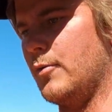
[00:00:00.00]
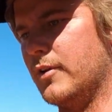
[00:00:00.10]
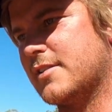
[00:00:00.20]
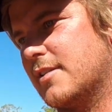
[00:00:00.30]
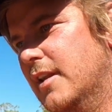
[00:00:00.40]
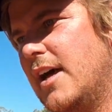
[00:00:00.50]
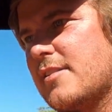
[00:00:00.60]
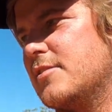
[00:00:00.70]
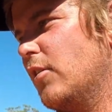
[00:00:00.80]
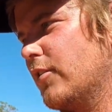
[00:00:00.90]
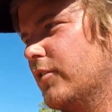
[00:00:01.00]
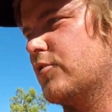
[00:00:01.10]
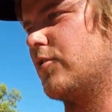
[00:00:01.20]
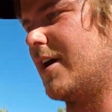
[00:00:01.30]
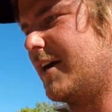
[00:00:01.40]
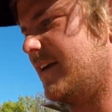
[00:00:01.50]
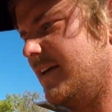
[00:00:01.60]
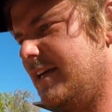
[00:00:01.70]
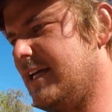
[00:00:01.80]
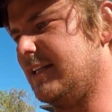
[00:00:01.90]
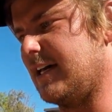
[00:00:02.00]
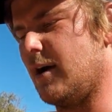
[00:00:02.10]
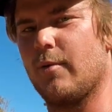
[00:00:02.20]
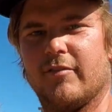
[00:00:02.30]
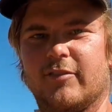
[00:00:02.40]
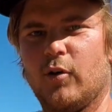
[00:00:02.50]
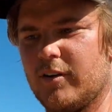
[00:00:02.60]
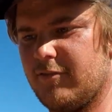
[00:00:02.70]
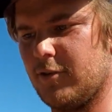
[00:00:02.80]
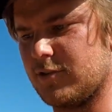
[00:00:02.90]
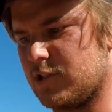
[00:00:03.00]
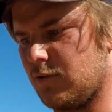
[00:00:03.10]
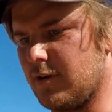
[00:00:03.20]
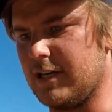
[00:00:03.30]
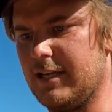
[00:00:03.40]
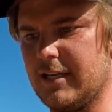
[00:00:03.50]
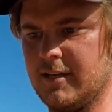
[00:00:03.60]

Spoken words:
well, it's the last night on the track, and we're at Flying Fox Creek.